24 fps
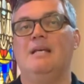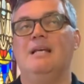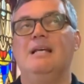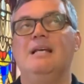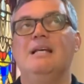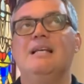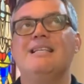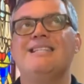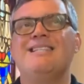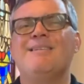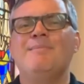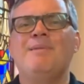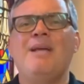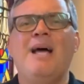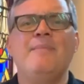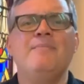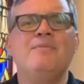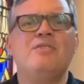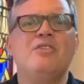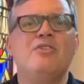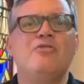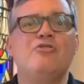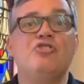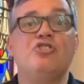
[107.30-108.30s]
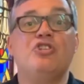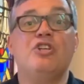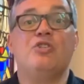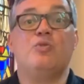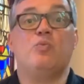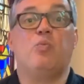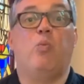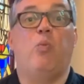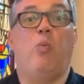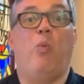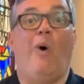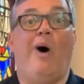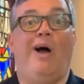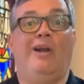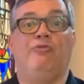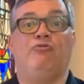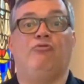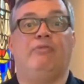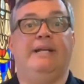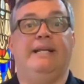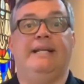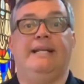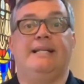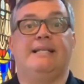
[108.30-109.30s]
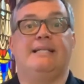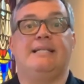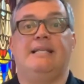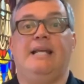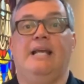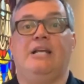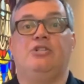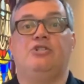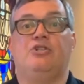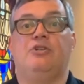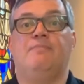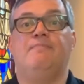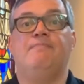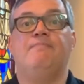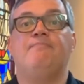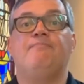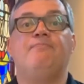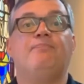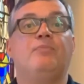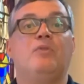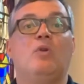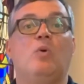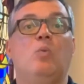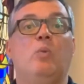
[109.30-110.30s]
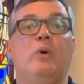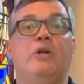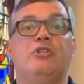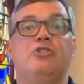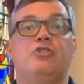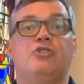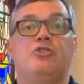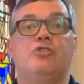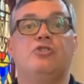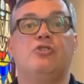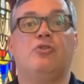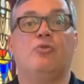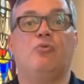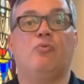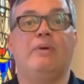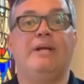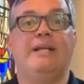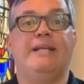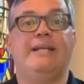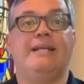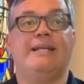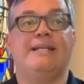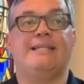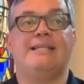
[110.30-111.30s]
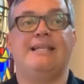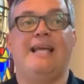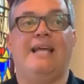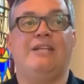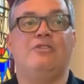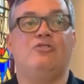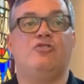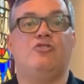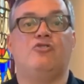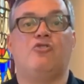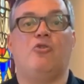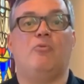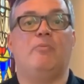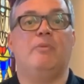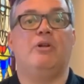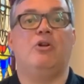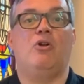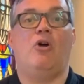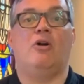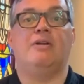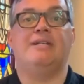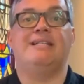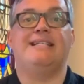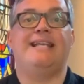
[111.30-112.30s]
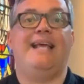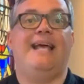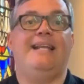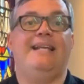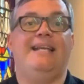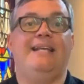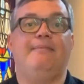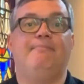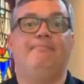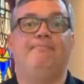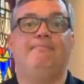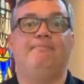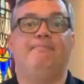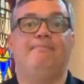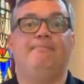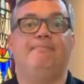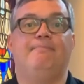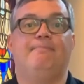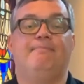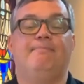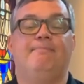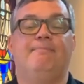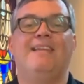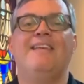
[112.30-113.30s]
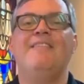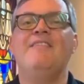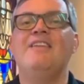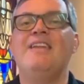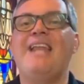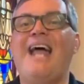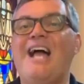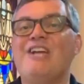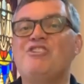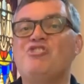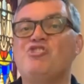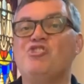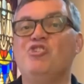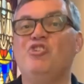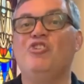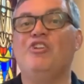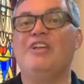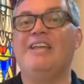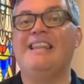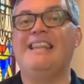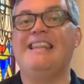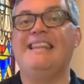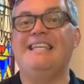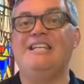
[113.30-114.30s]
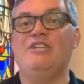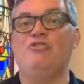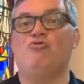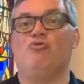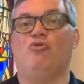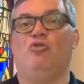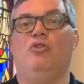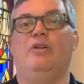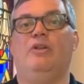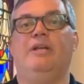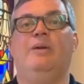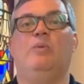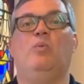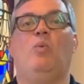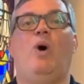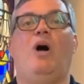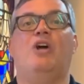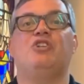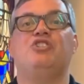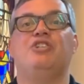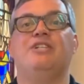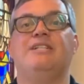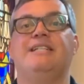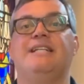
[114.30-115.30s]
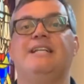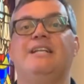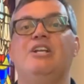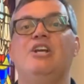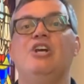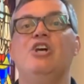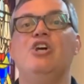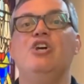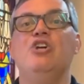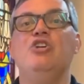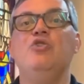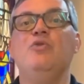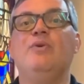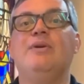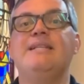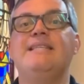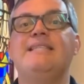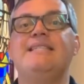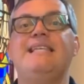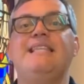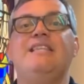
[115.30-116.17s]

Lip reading: Sometimes there's just one reading station, which the readings and sermon are set in. In the National Cathedral in Washington, you can see the